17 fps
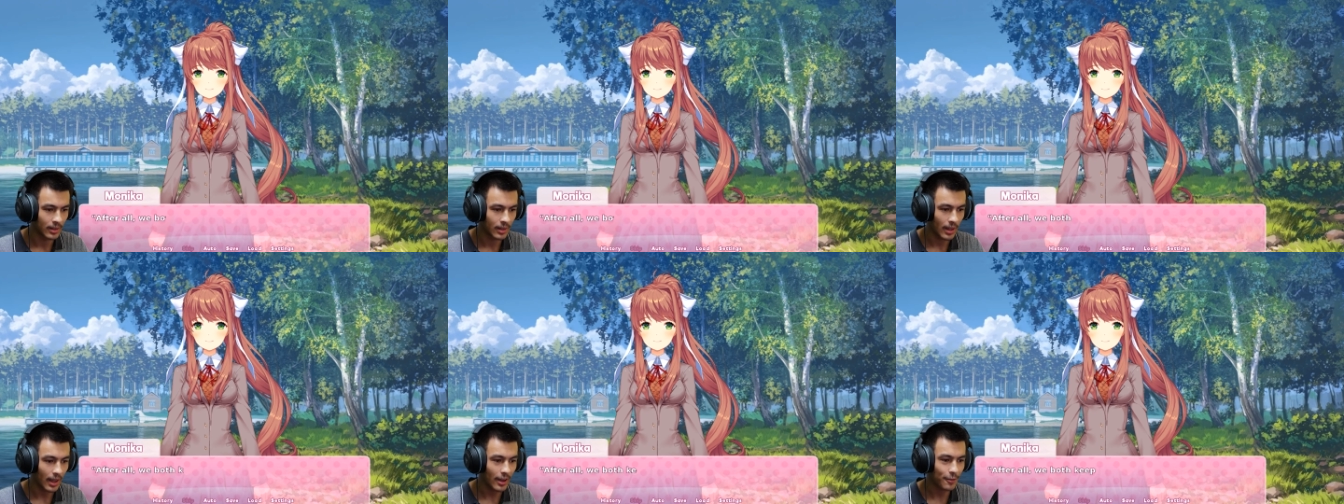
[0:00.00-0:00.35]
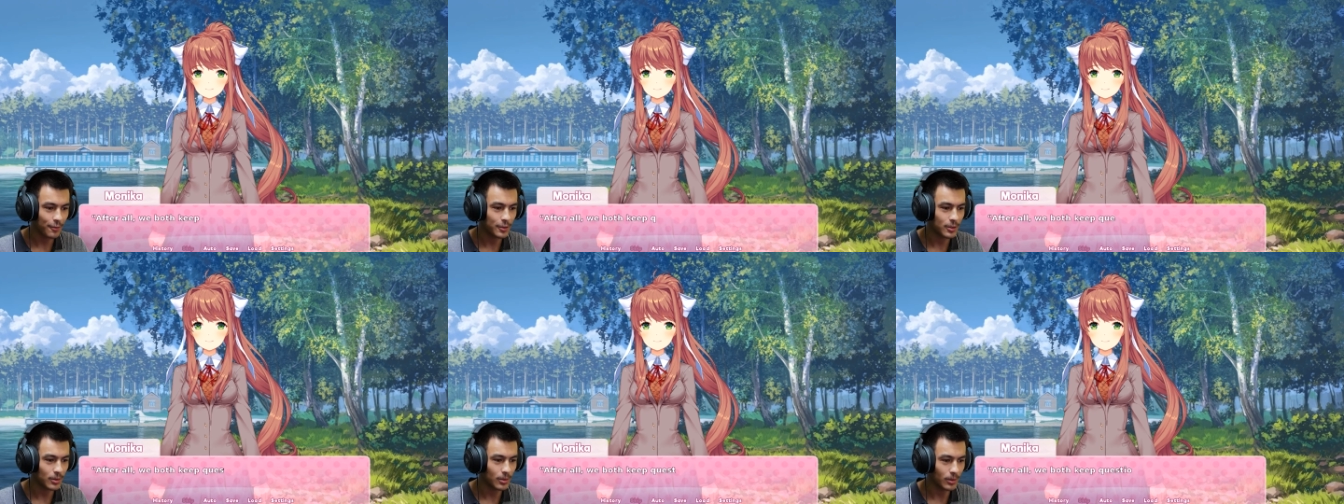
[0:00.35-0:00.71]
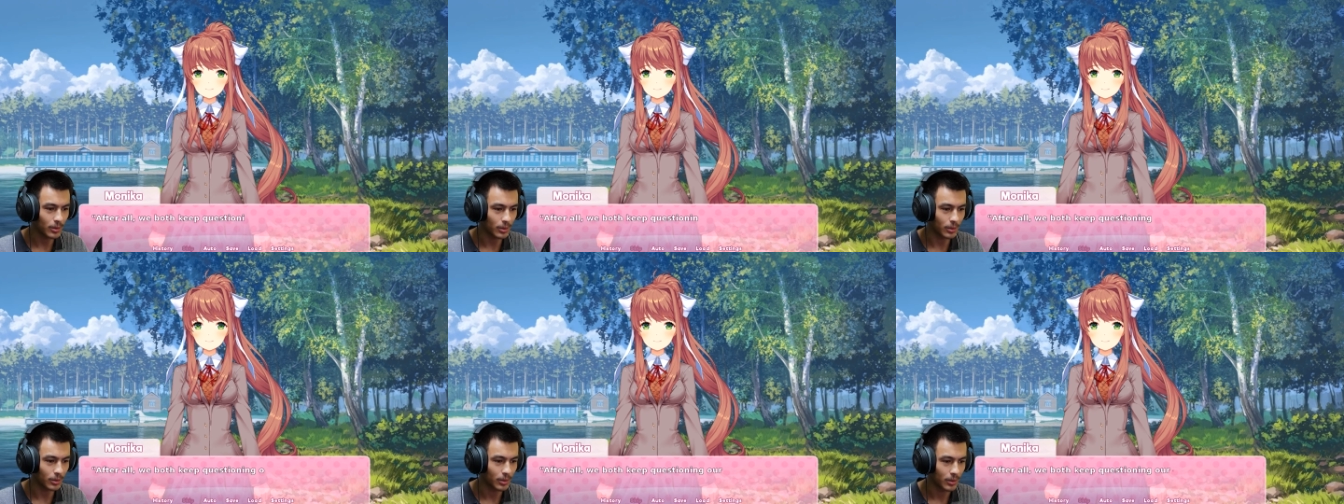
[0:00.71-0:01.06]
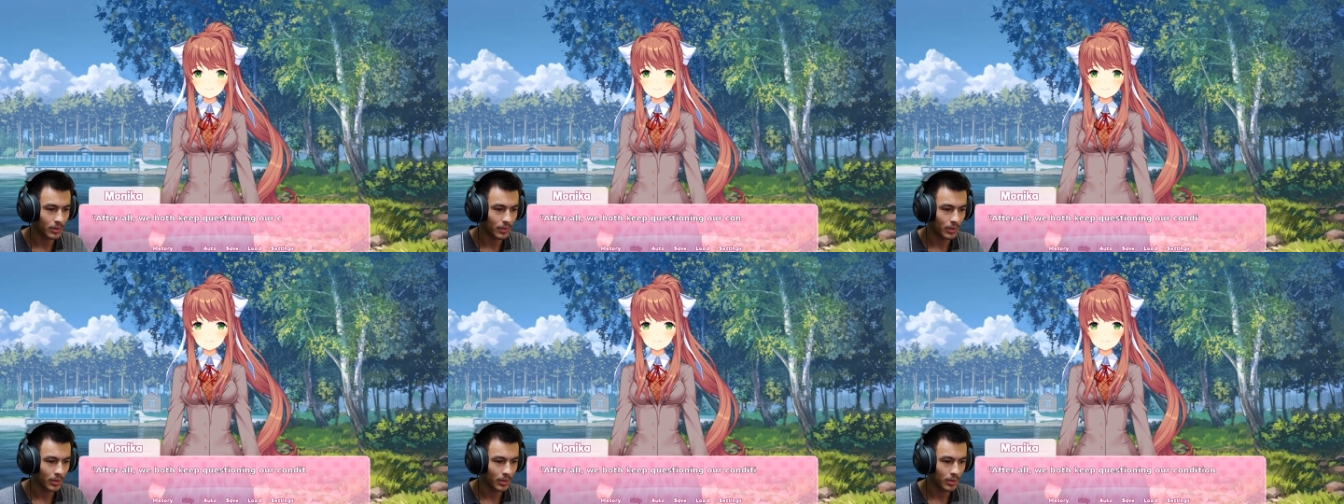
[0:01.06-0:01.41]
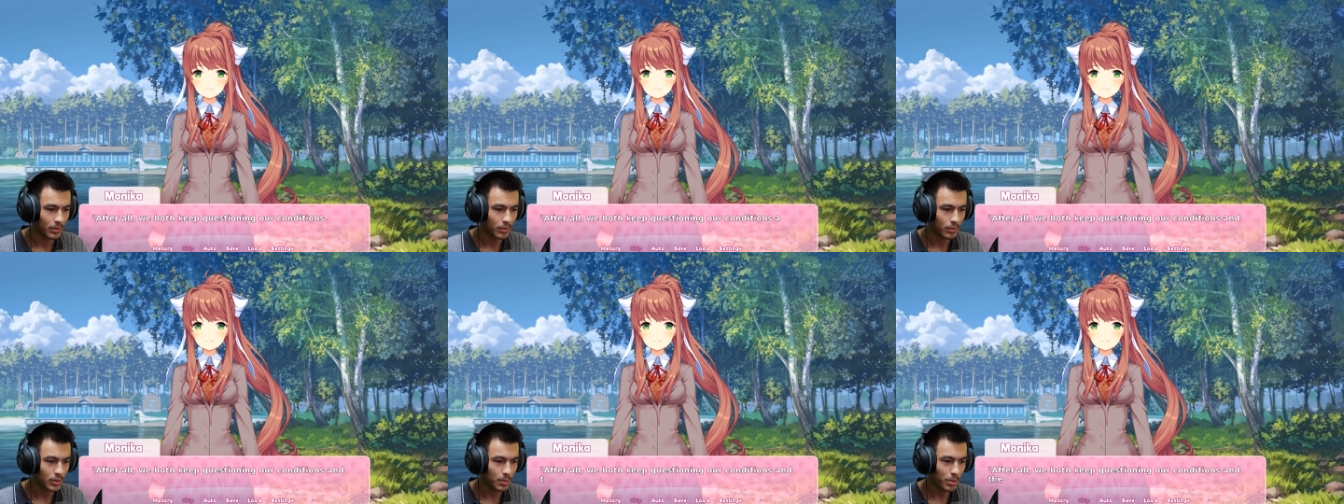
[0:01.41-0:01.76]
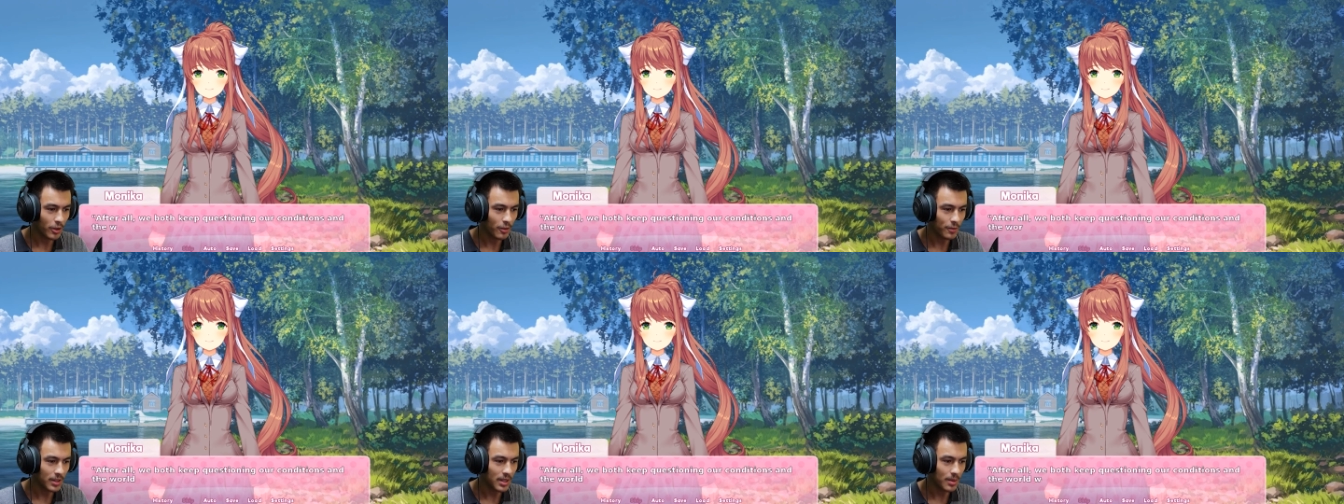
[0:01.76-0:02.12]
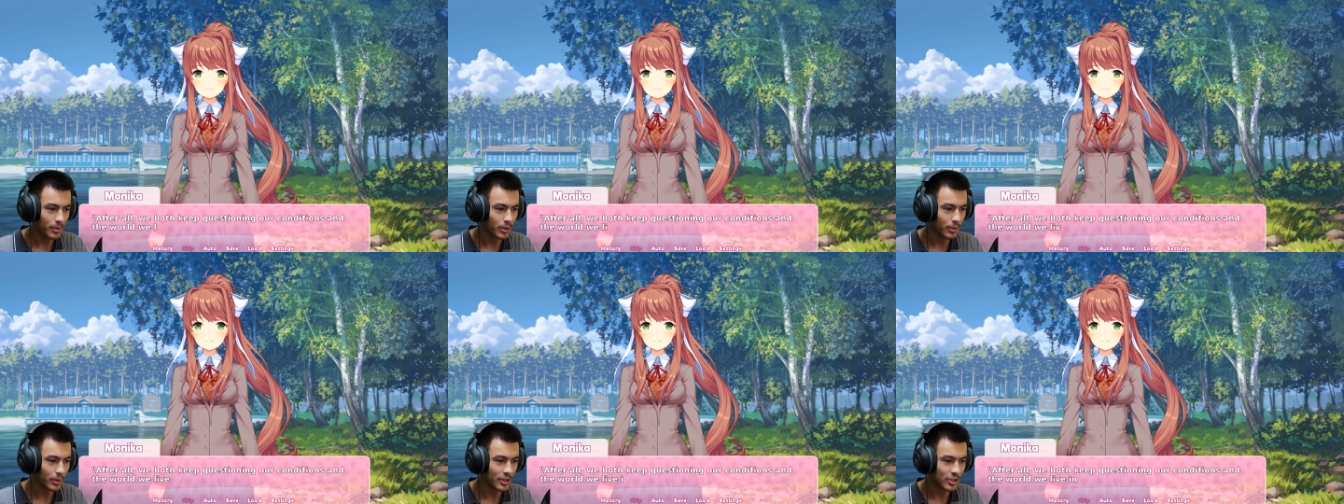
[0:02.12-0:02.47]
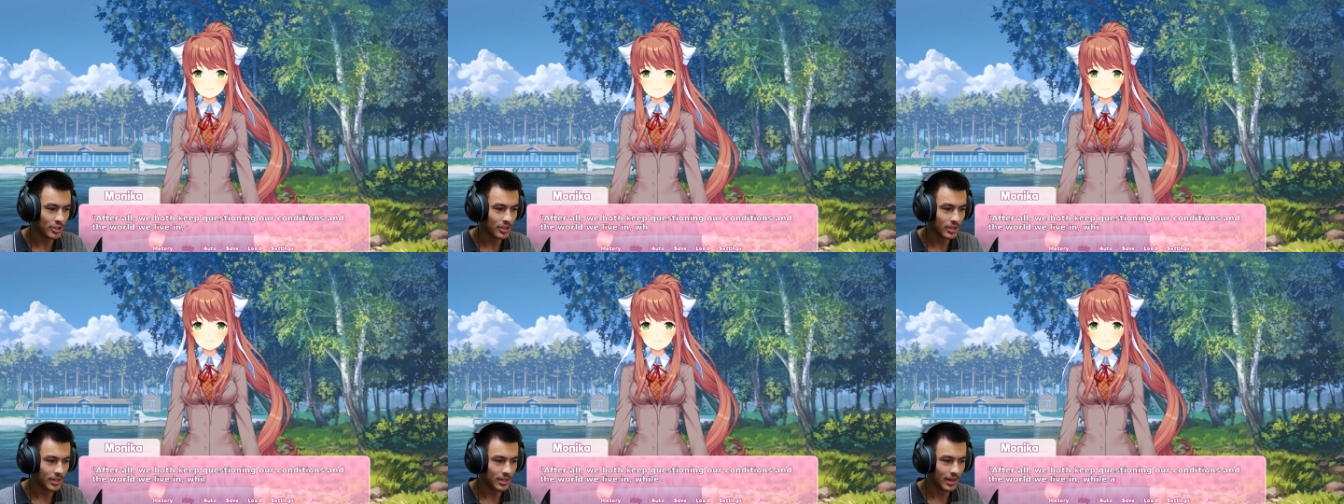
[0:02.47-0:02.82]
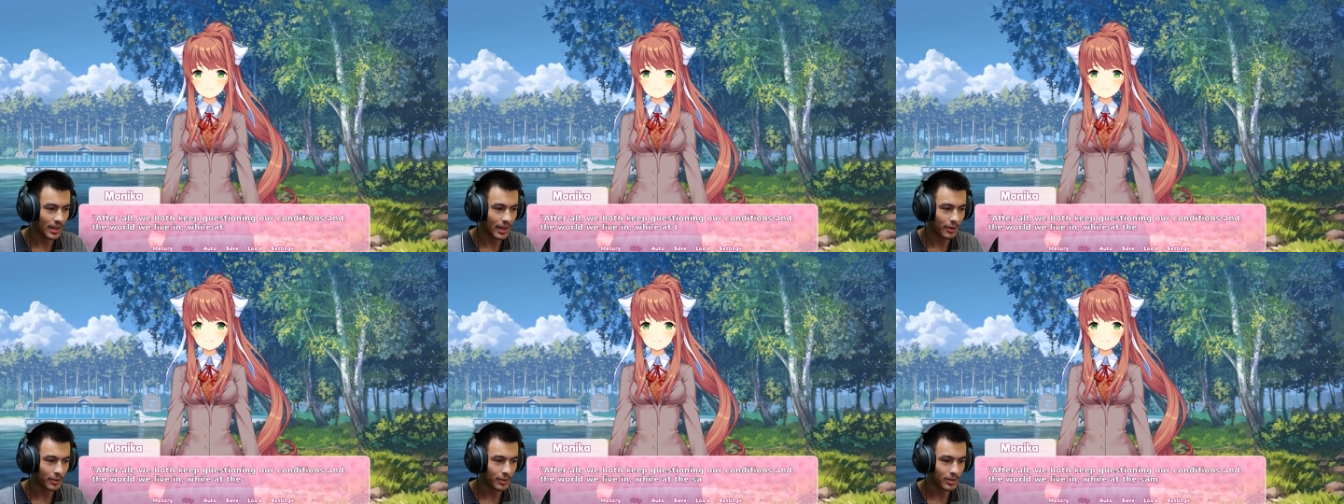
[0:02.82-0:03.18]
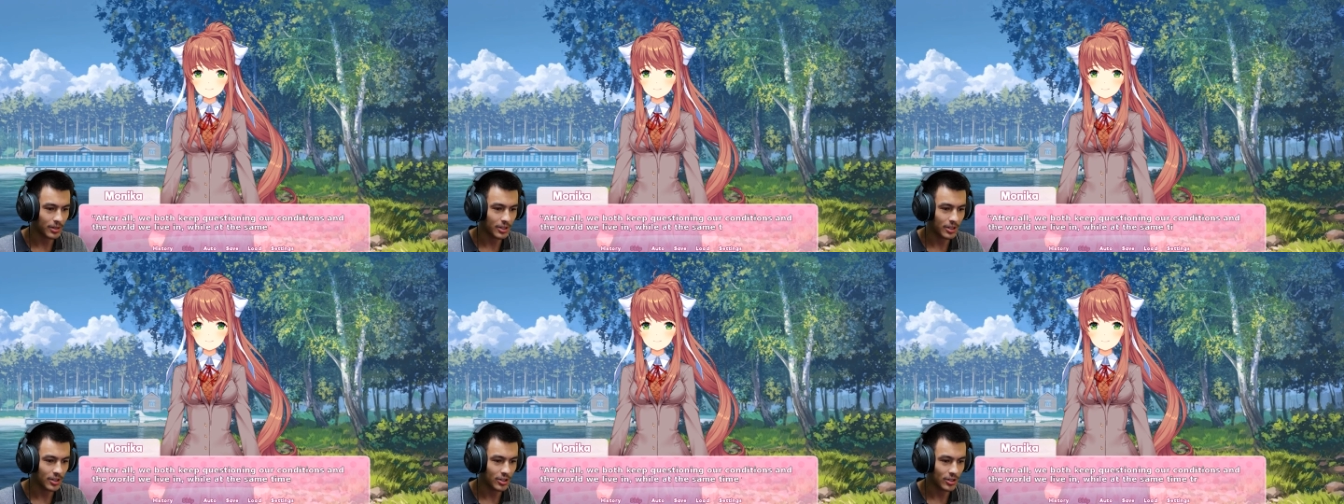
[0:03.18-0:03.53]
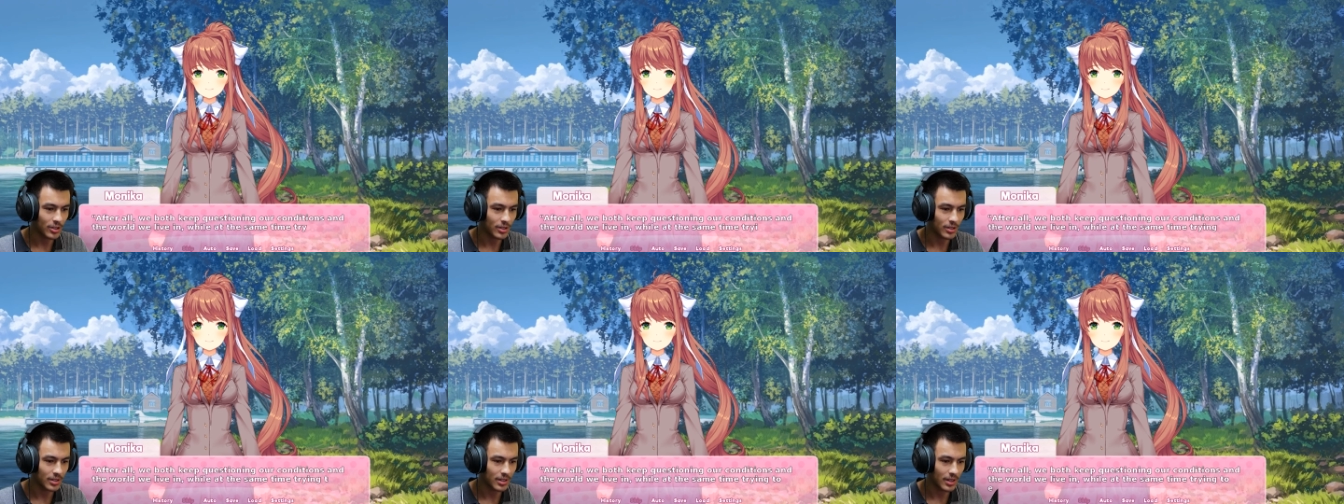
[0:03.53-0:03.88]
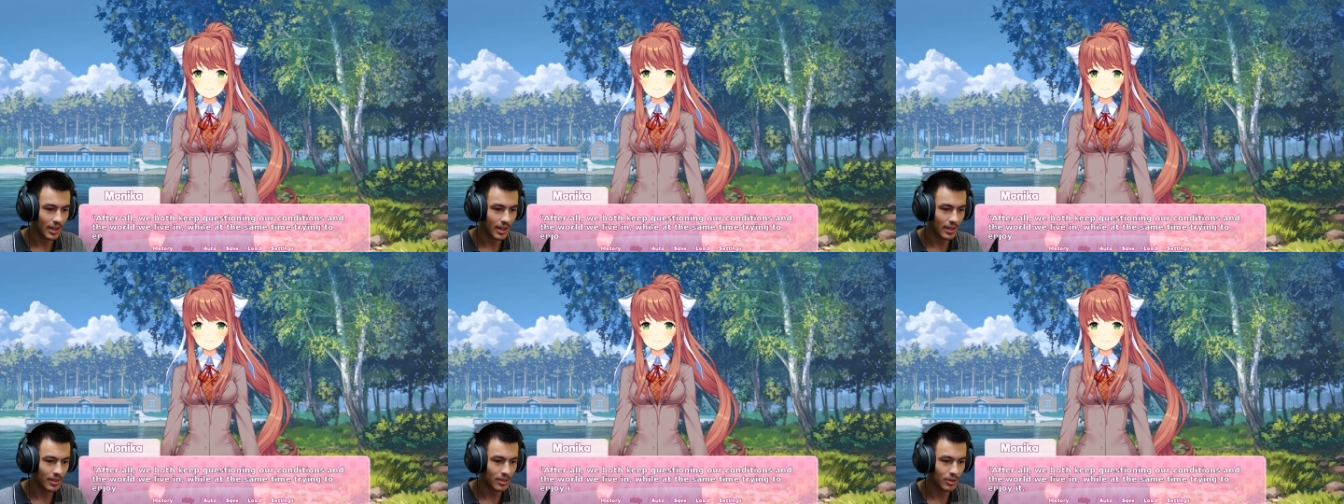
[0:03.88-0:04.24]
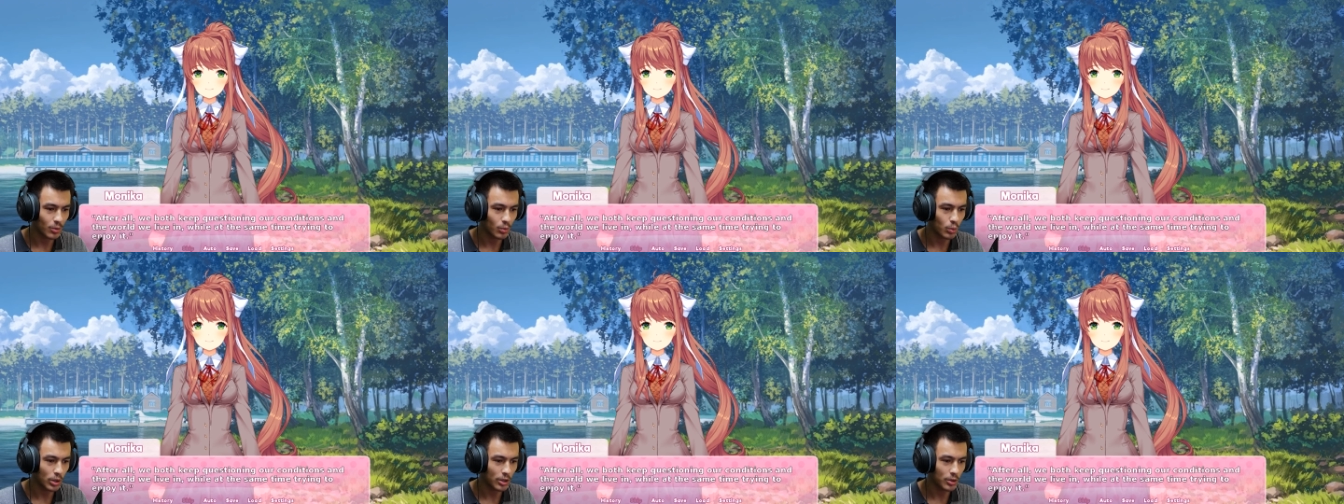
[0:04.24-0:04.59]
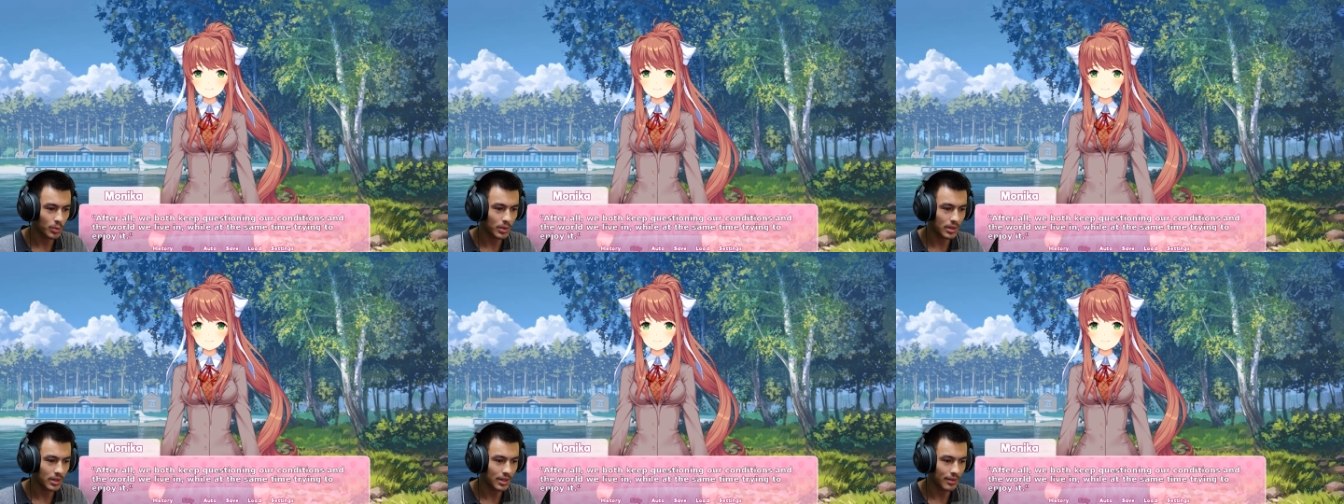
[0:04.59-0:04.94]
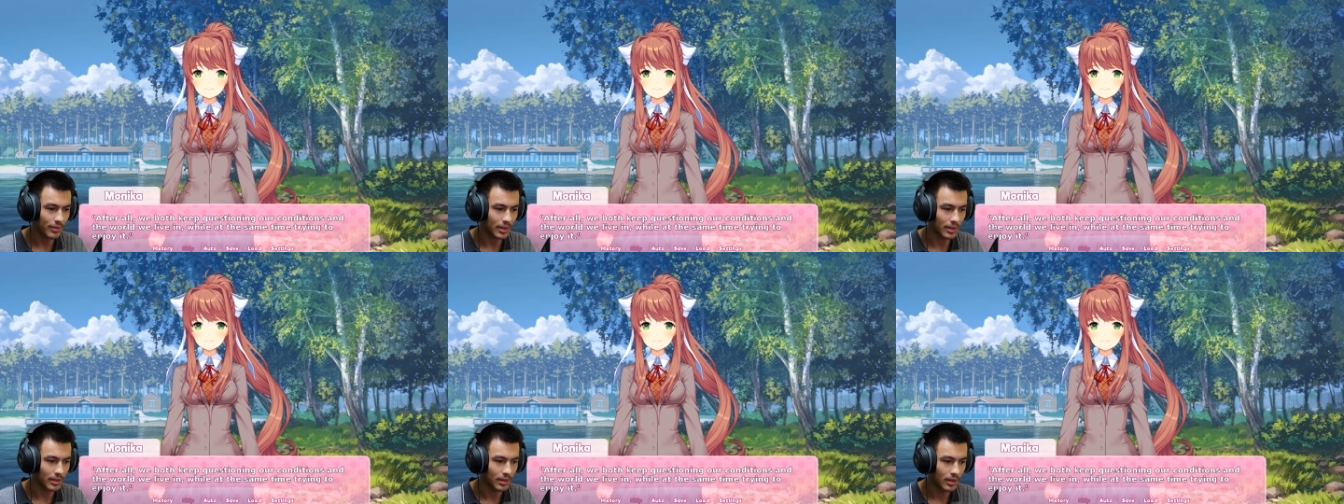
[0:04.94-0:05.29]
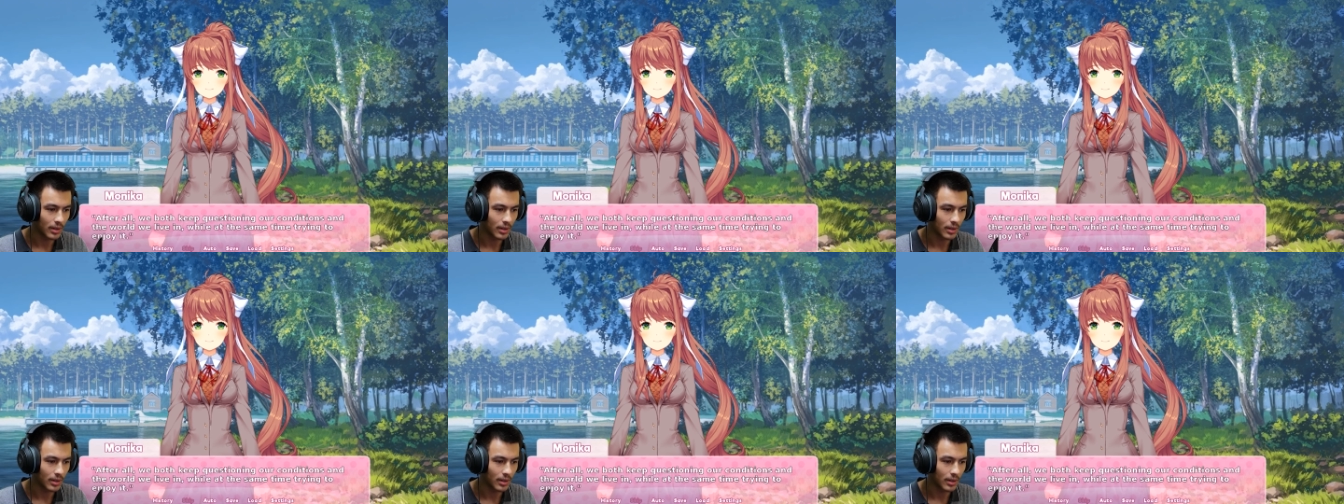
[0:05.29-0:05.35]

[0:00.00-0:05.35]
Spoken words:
After all, we both keep questioning our conditions and the world we live in,